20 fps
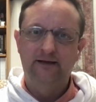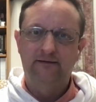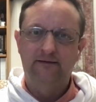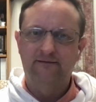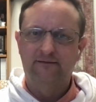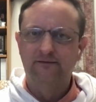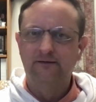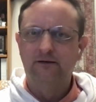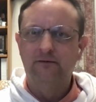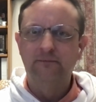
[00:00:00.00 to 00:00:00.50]

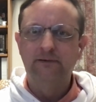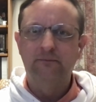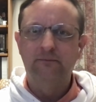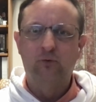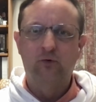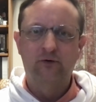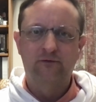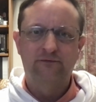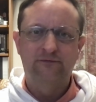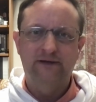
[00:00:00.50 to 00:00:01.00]
a little bit
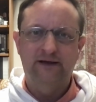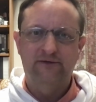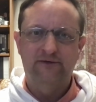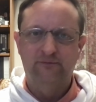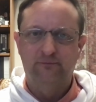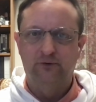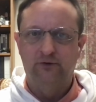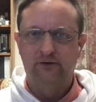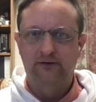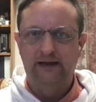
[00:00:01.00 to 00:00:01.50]
more
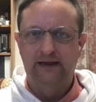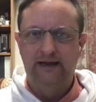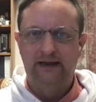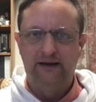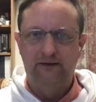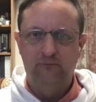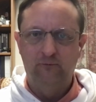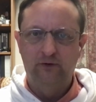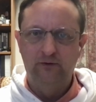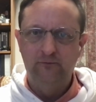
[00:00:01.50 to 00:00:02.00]
flexible.
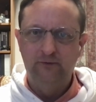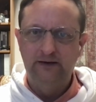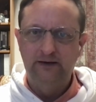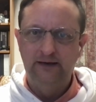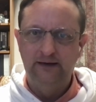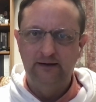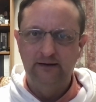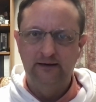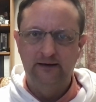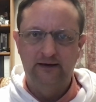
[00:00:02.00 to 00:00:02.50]
And when
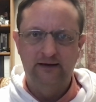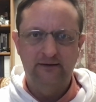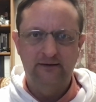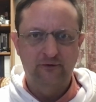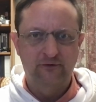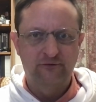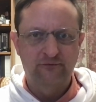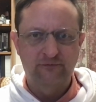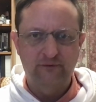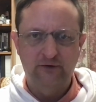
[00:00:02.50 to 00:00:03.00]
you get
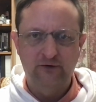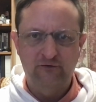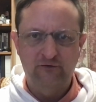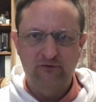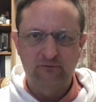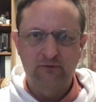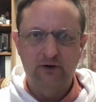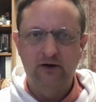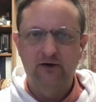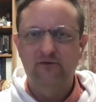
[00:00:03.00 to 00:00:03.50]
those
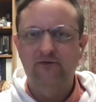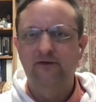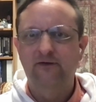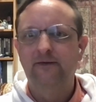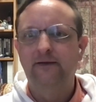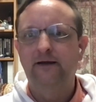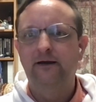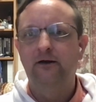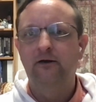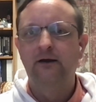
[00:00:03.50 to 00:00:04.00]
furniture marks
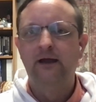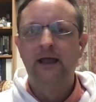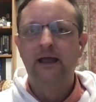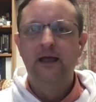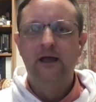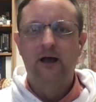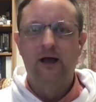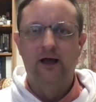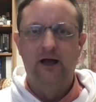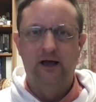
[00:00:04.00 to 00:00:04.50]
in there,
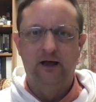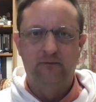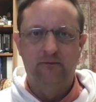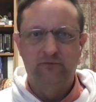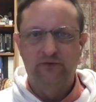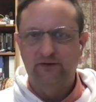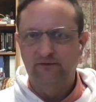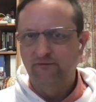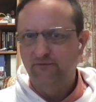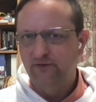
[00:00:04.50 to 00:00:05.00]

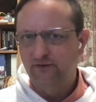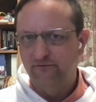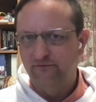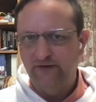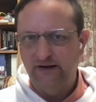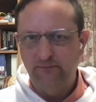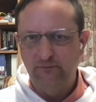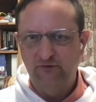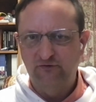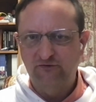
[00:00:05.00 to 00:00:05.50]
the
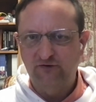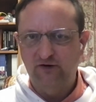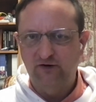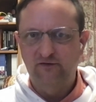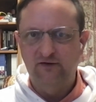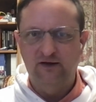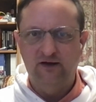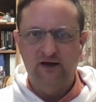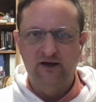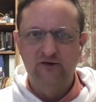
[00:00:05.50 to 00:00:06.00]
fibers start
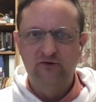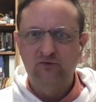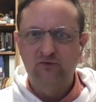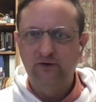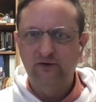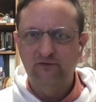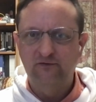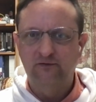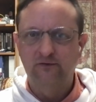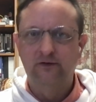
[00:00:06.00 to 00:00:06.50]
to
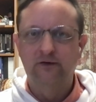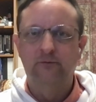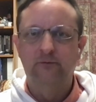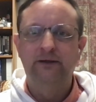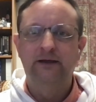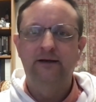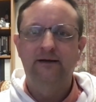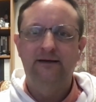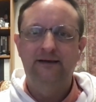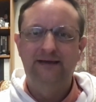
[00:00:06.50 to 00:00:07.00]
untwist a little
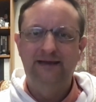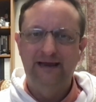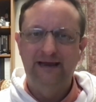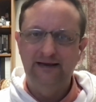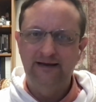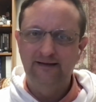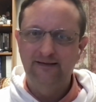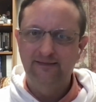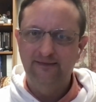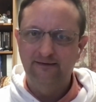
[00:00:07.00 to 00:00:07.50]
bit.
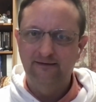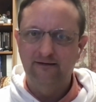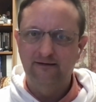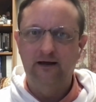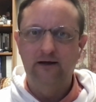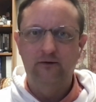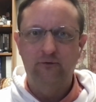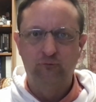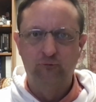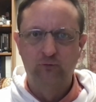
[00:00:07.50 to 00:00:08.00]
Getting
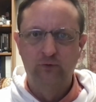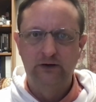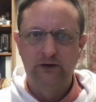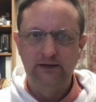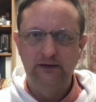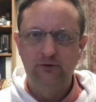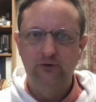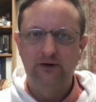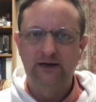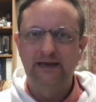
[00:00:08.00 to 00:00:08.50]

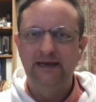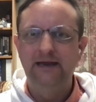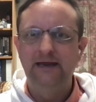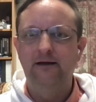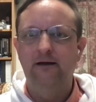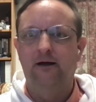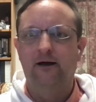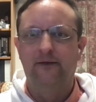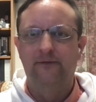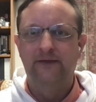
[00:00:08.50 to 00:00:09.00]
really good
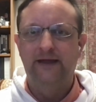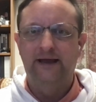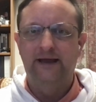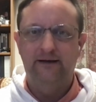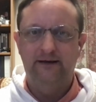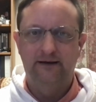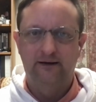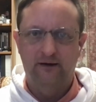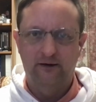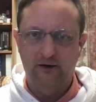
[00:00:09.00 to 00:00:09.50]
heat on
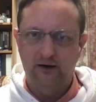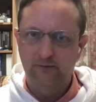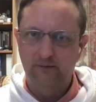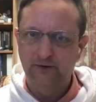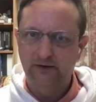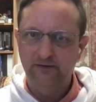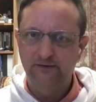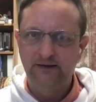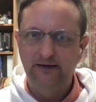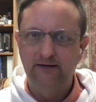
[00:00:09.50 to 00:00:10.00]
that in a
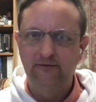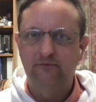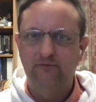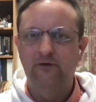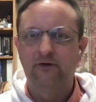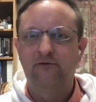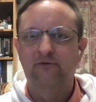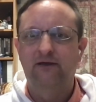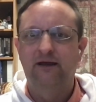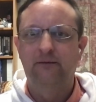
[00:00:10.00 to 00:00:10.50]
carpet cleaning,
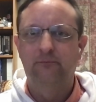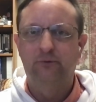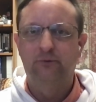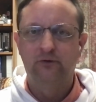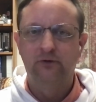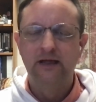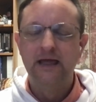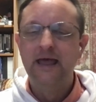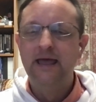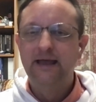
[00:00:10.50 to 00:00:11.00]
for
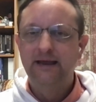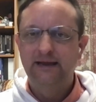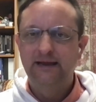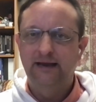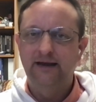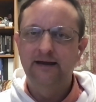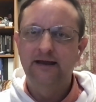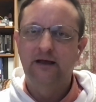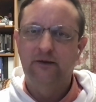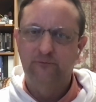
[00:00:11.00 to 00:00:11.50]
example,
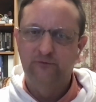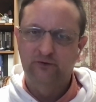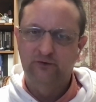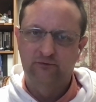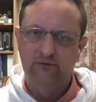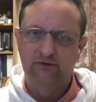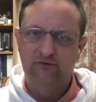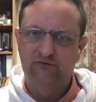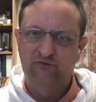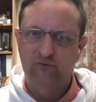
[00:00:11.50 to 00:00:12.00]
can help to
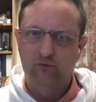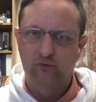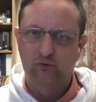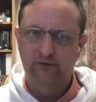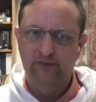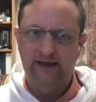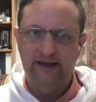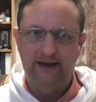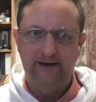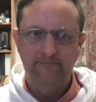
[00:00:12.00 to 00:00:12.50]
restore
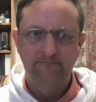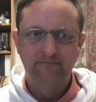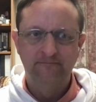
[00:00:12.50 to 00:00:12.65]
that.